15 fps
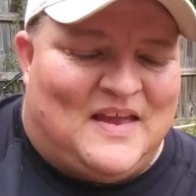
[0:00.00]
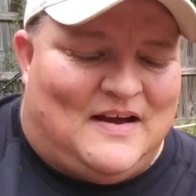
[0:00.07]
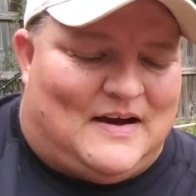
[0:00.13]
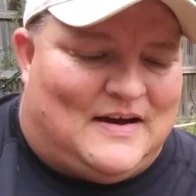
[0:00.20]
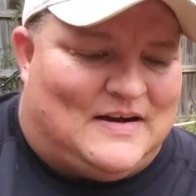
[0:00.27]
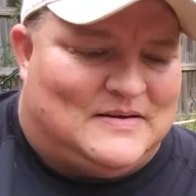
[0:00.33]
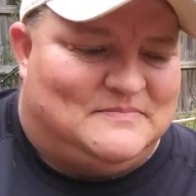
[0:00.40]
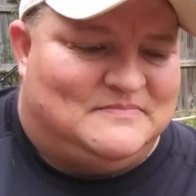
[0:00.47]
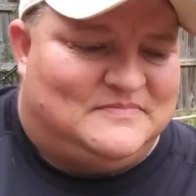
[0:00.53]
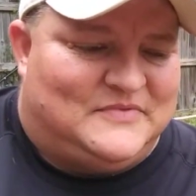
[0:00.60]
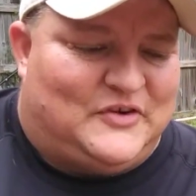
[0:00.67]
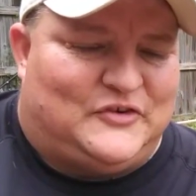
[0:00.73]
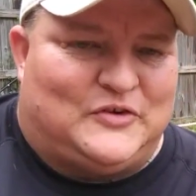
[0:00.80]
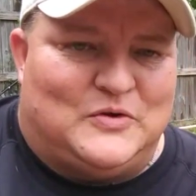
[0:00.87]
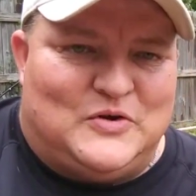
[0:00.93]

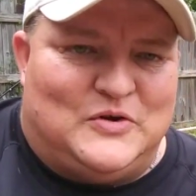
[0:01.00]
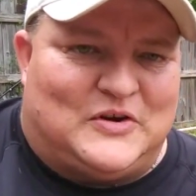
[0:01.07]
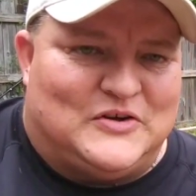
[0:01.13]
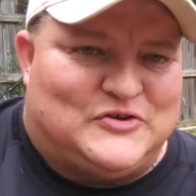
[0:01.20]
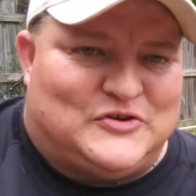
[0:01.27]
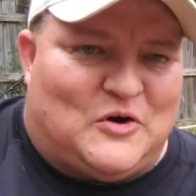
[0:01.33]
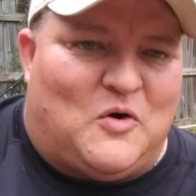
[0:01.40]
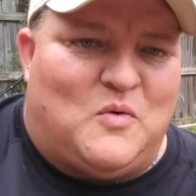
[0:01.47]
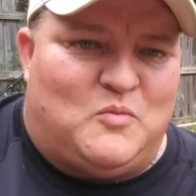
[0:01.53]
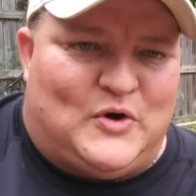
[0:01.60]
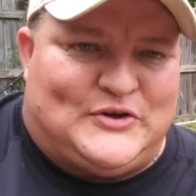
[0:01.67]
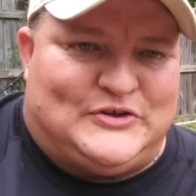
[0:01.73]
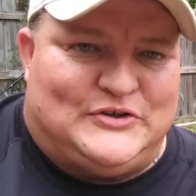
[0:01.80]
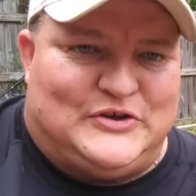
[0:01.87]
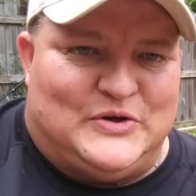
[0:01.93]
So you could show them
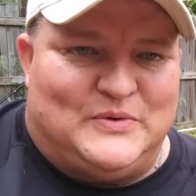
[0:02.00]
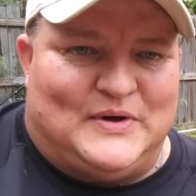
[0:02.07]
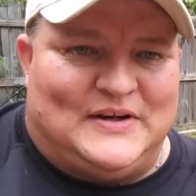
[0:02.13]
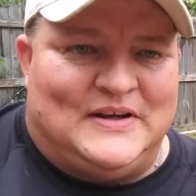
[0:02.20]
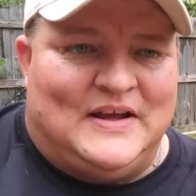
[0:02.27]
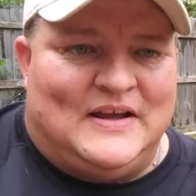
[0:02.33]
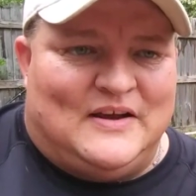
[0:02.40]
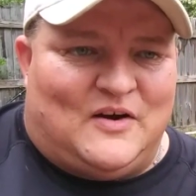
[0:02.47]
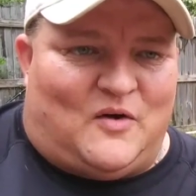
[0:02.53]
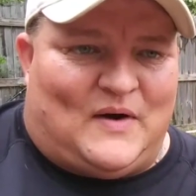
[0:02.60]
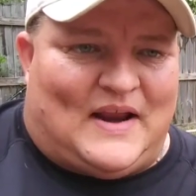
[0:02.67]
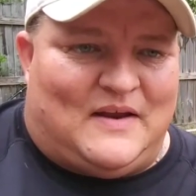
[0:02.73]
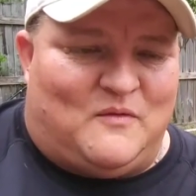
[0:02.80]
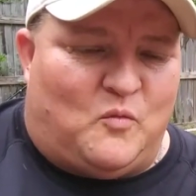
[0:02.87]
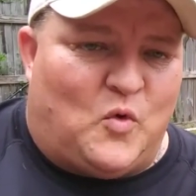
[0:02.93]
what you're doing,
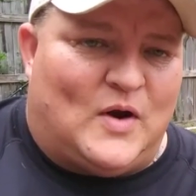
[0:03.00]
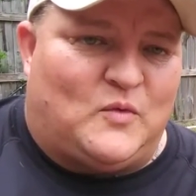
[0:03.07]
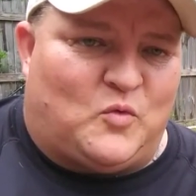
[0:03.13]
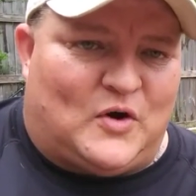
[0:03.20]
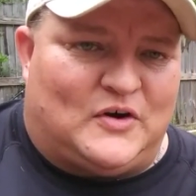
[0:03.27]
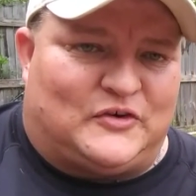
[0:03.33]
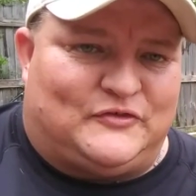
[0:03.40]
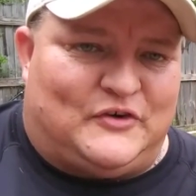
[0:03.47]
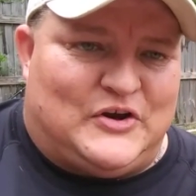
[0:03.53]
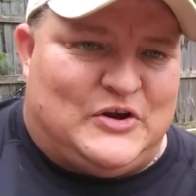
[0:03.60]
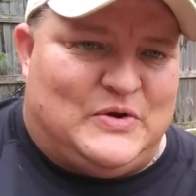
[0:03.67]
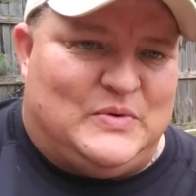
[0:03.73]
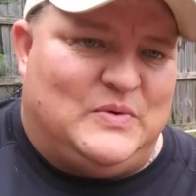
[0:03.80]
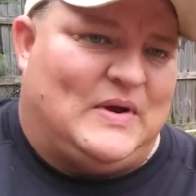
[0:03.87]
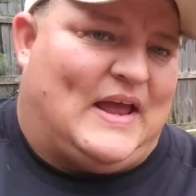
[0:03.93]
on what works for
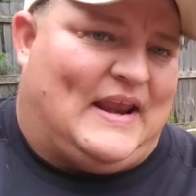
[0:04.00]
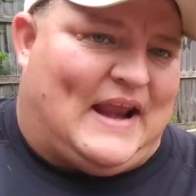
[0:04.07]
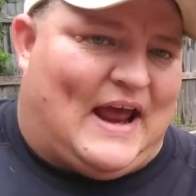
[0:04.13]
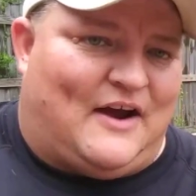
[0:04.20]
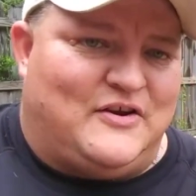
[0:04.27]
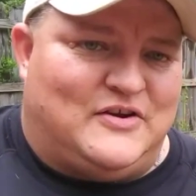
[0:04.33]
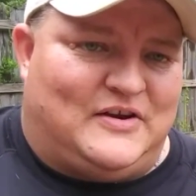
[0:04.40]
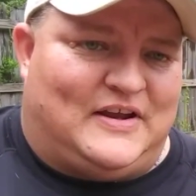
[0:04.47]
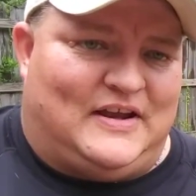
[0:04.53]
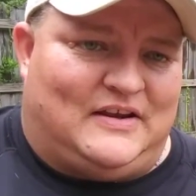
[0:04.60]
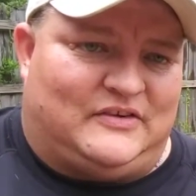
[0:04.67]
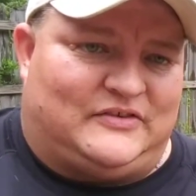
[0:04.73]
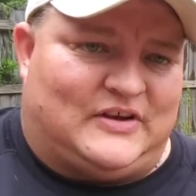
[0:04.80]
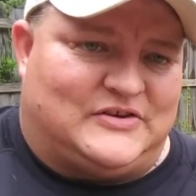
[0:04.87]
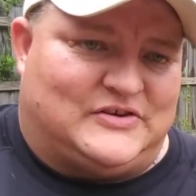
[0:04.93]
you and how you
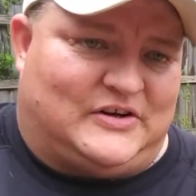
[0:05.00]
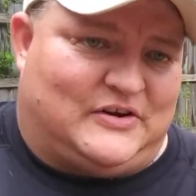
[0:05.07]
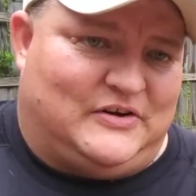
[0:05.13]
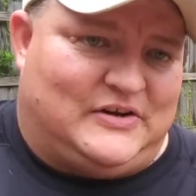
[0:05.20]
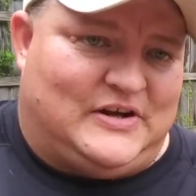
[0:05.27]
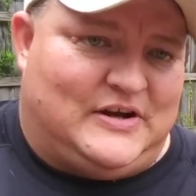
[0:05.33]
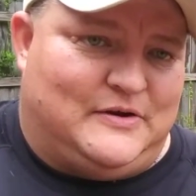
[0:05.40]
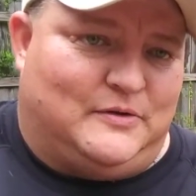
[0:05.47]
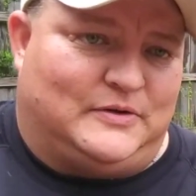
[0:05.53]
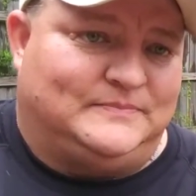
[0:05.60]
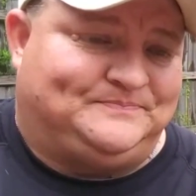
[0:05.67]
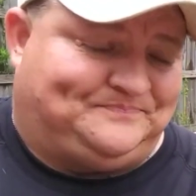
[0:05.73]
get such a good yield